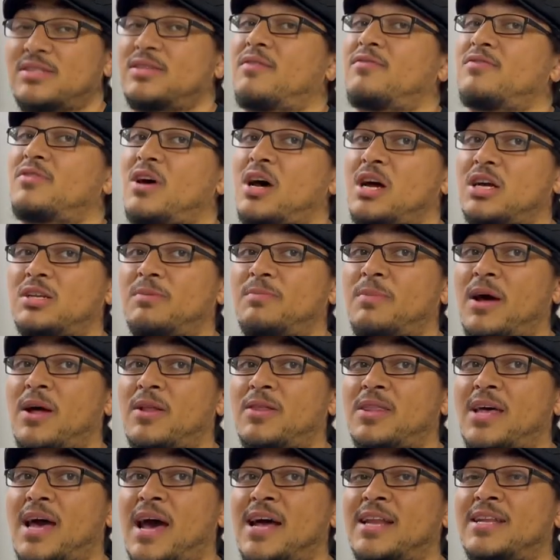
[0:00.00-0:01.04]
And I've talked
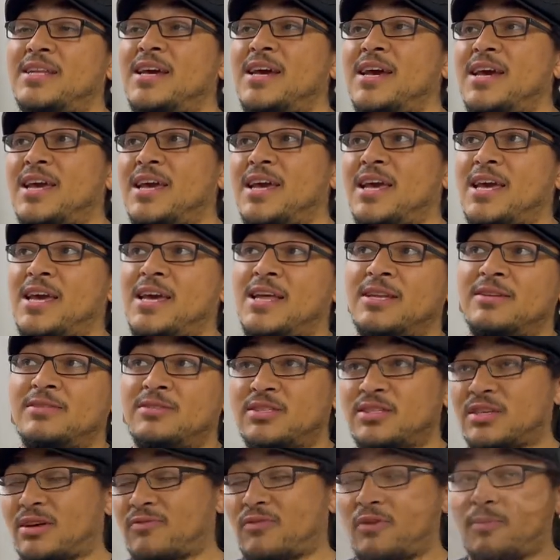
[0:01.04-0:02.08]
about that in
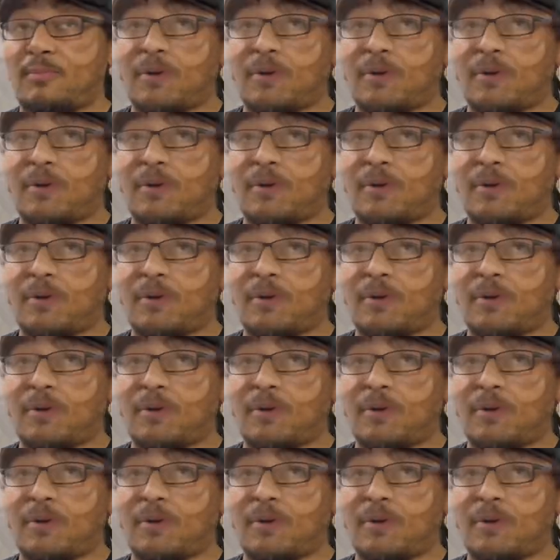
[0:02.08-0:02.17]
several